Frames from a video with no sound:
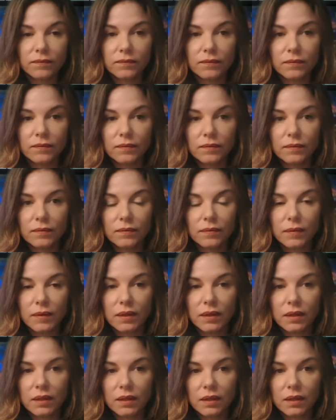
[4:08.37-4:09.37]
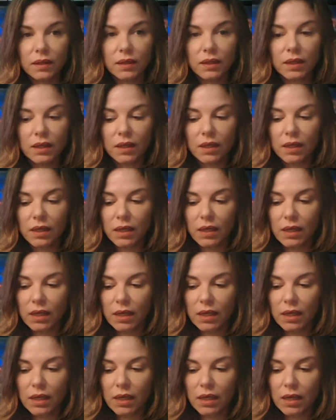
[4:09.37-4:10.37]

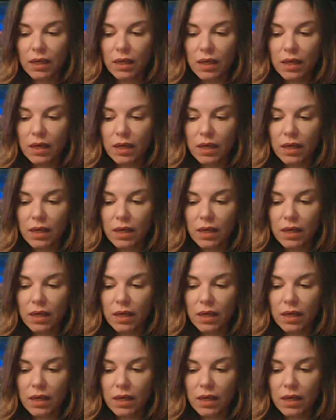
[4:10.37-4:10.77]
No one is speaking in this clip.